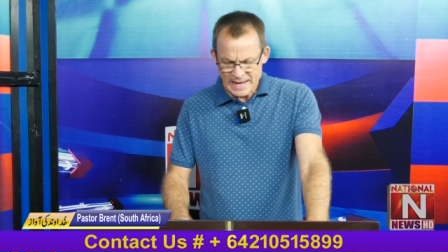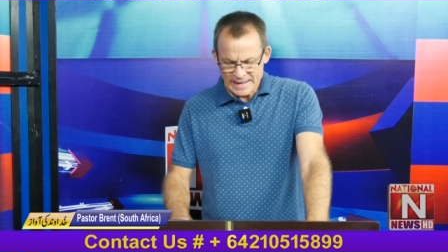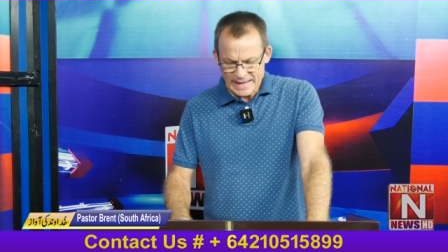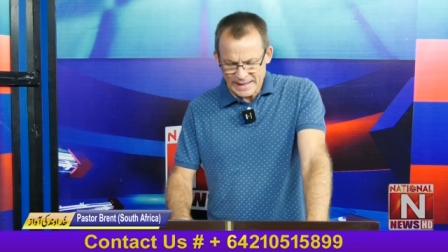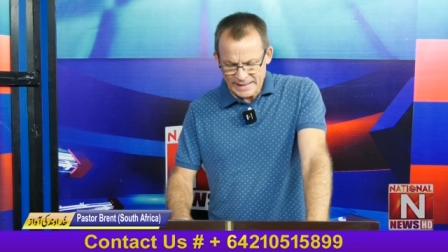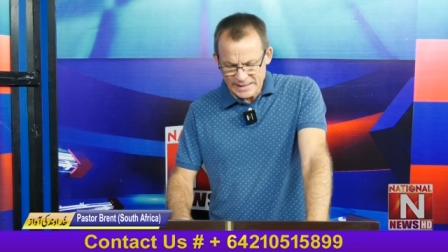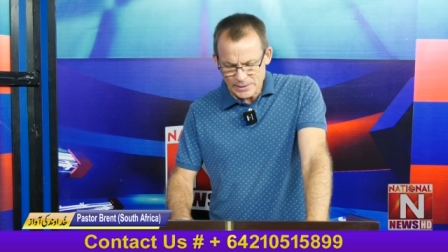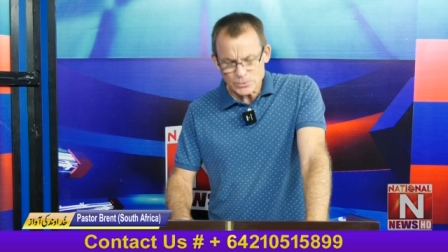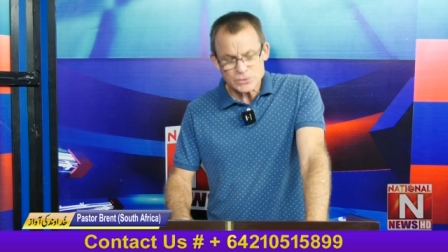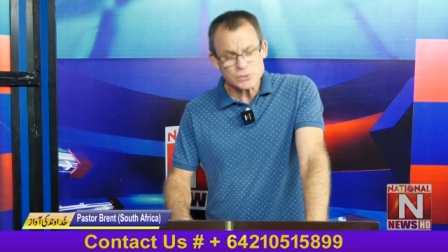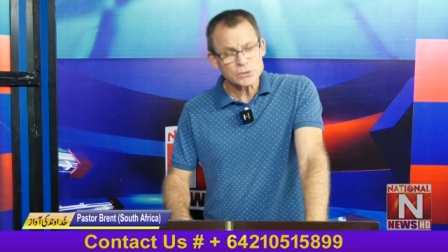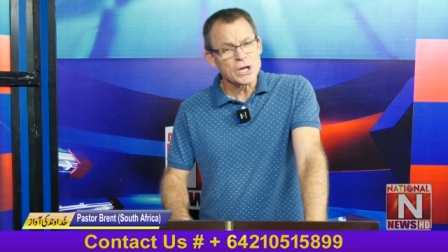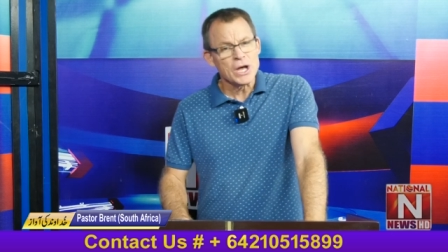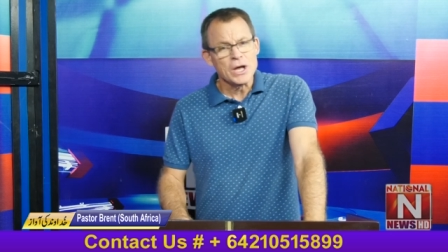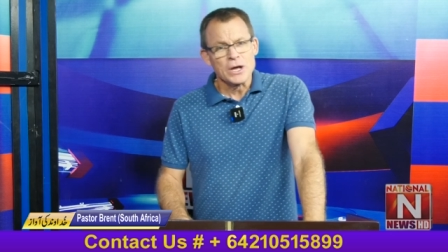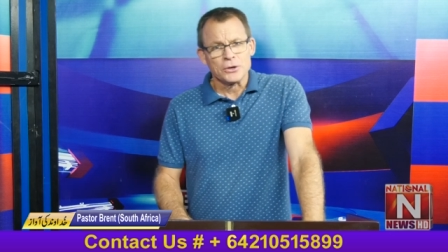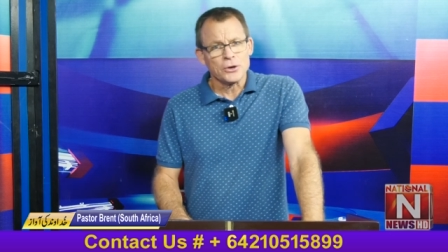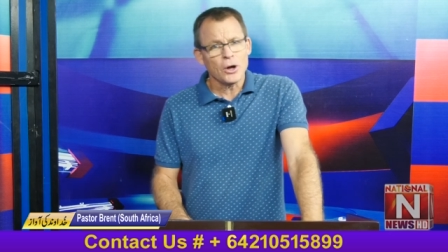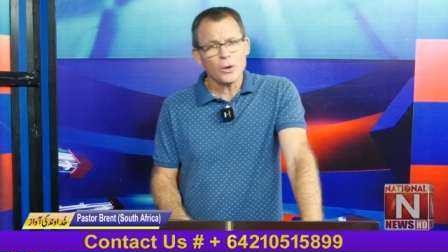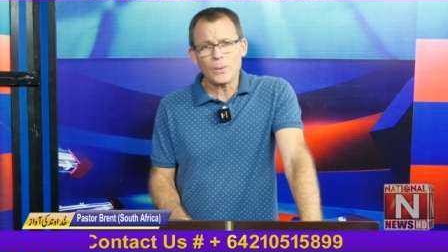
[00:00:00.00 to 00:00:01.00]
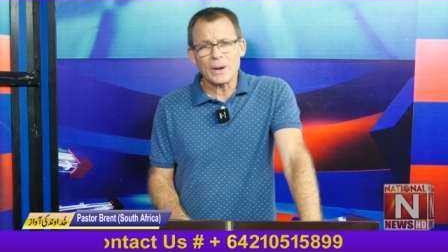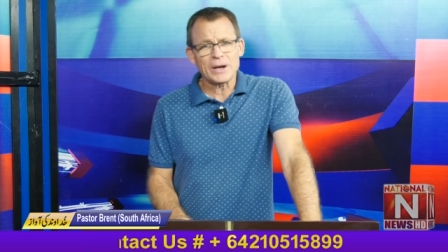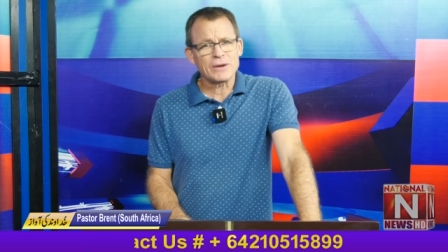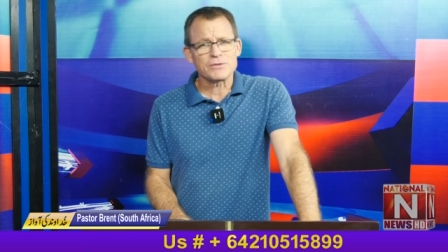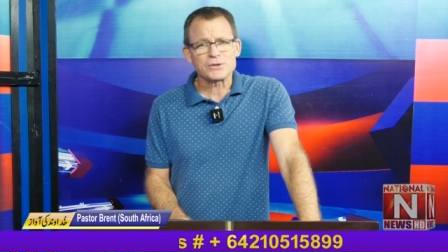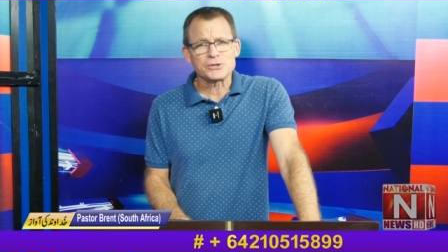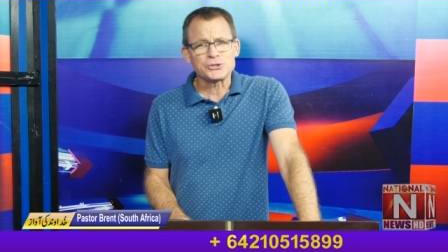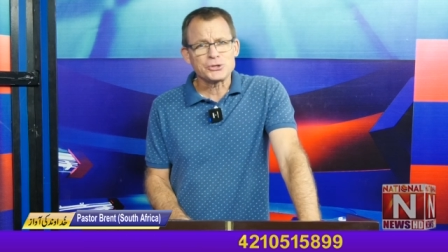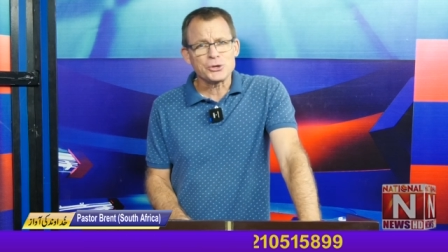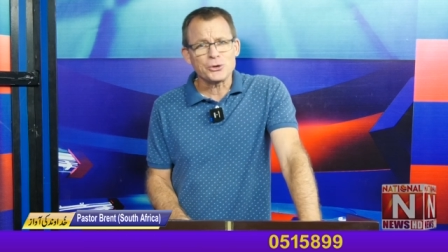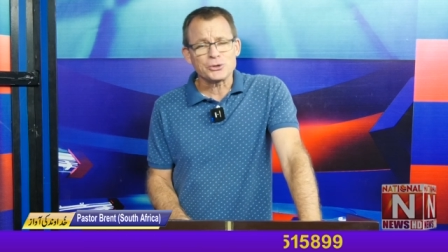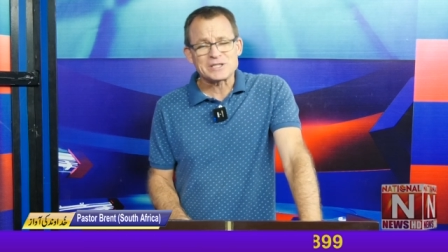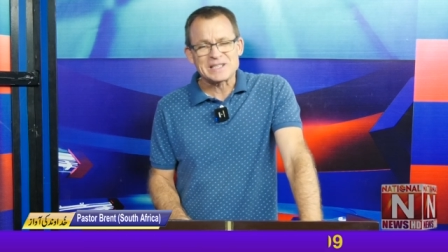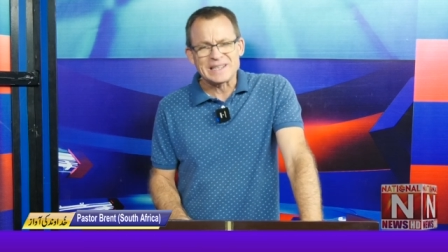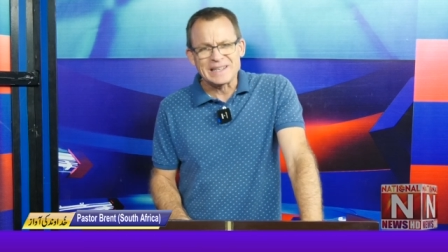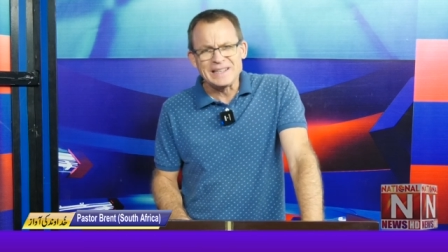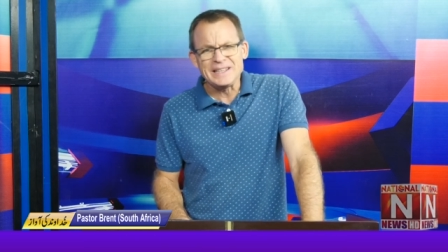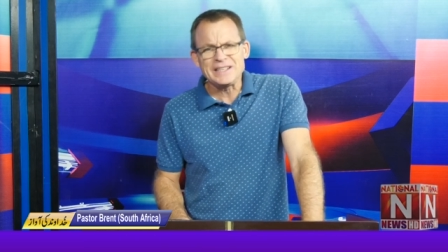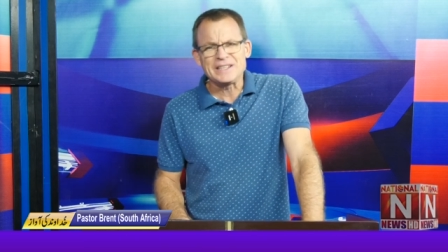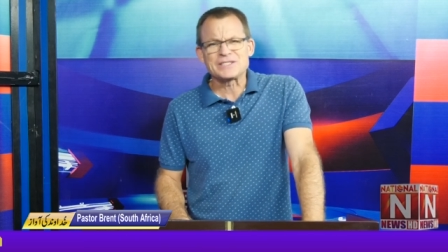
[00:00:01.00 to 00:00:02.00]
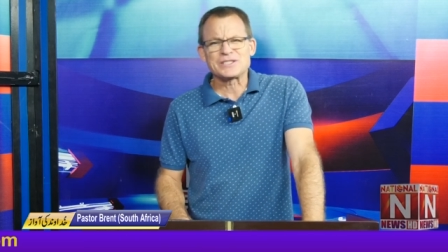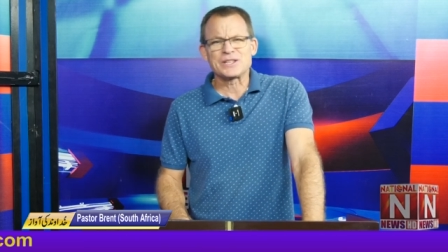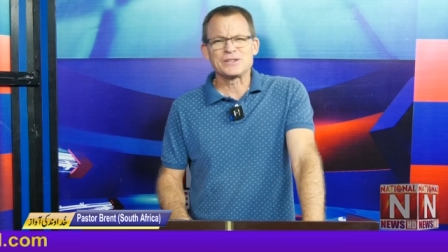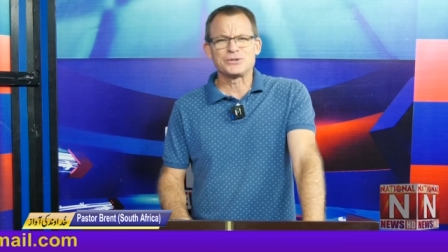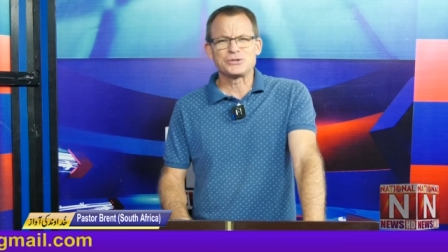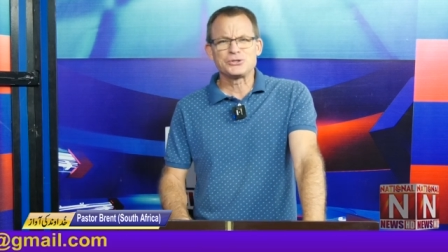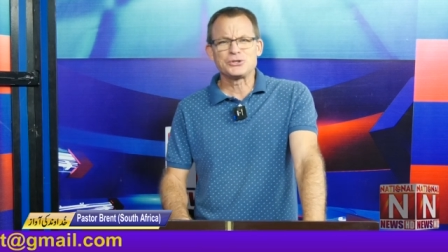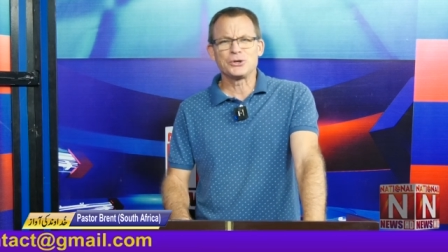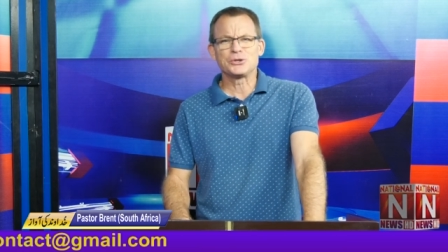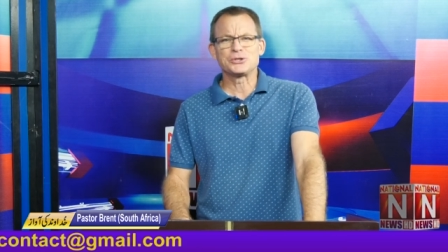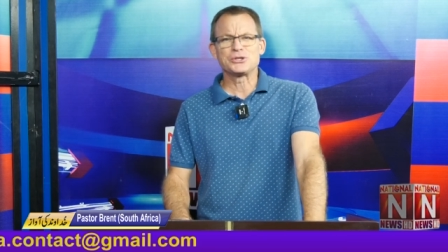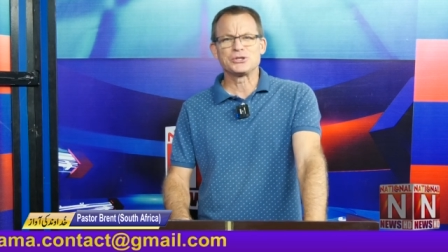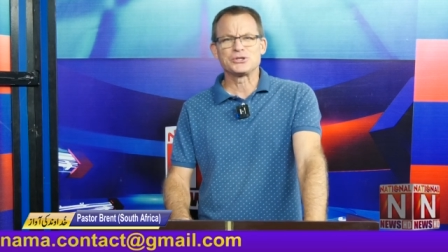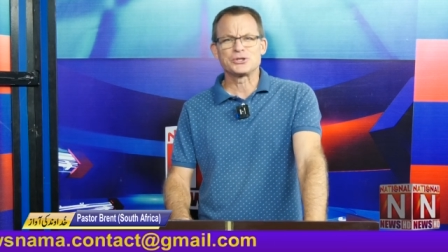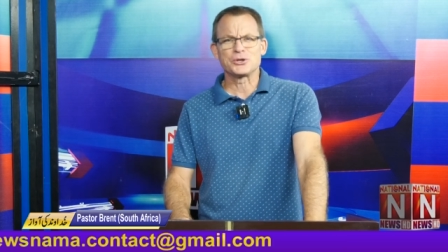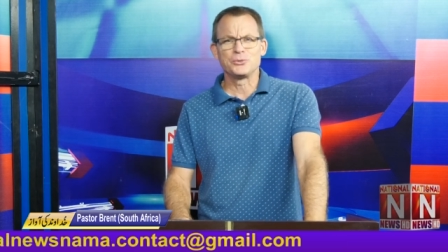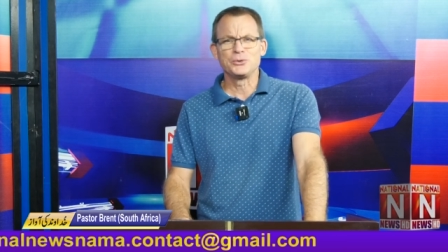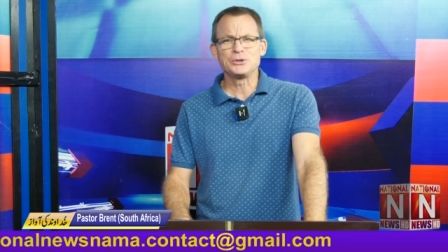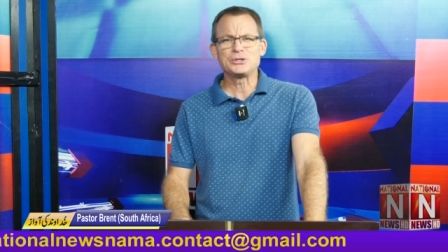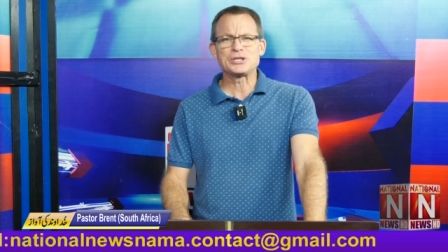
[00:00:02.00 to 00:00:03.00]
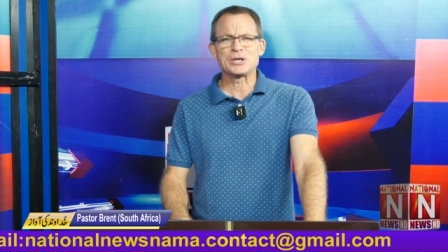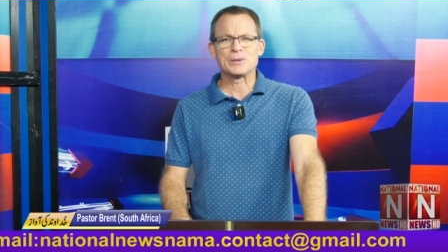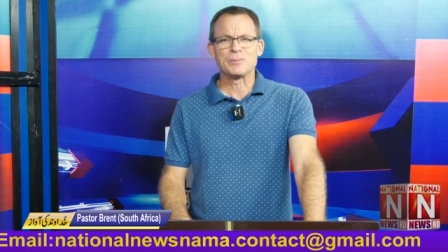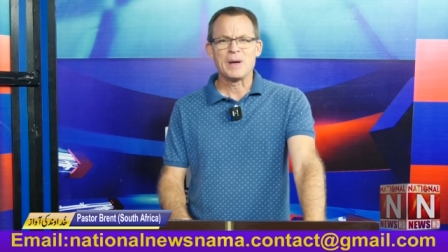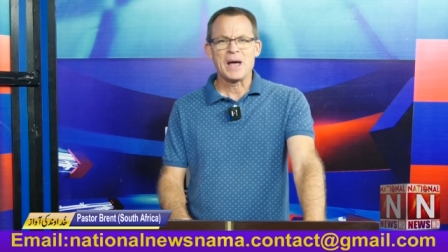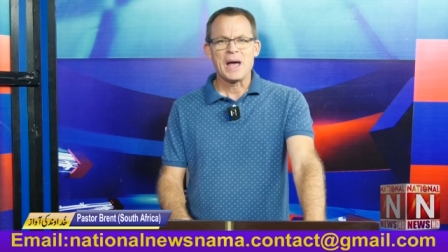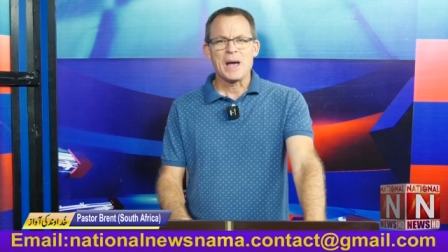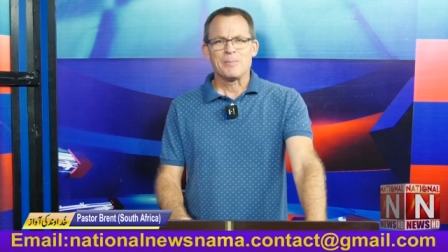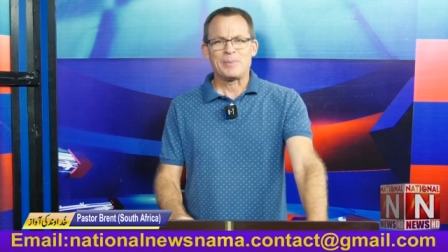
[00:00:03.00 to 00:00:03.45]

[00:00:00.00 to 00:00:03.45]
now, he was not one of the church leaders in the church in Jerusalem,